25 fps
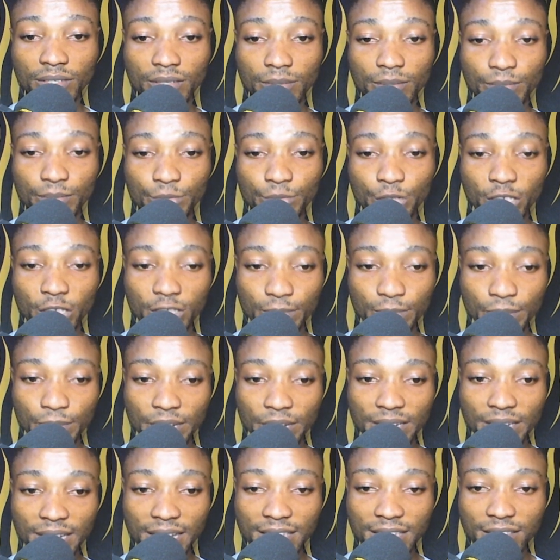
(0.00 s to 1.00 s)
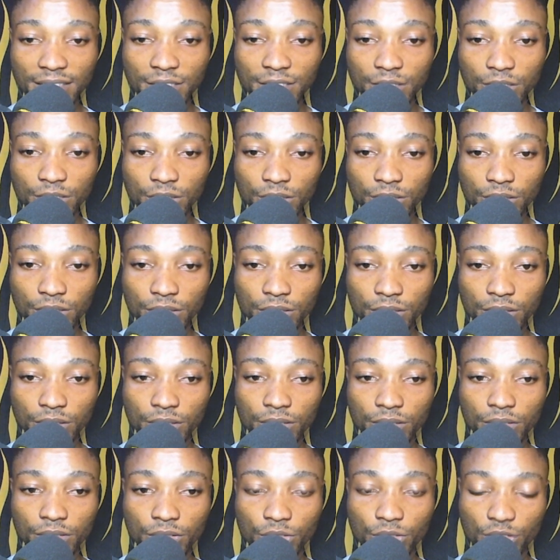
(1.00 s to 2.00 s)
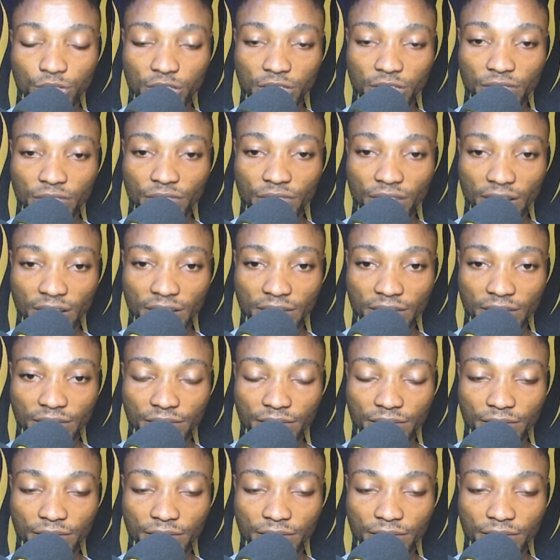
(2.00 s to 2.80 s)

Just play knight to g5.